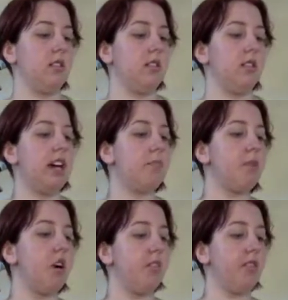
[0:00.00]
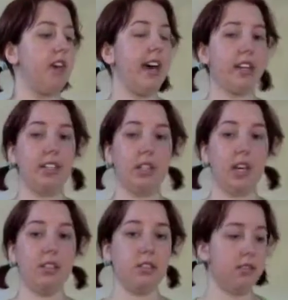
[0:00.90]
tap off the
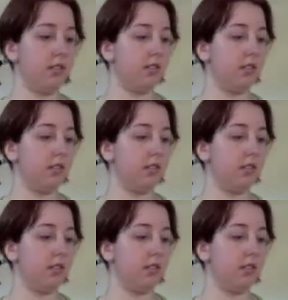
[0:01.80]
excess,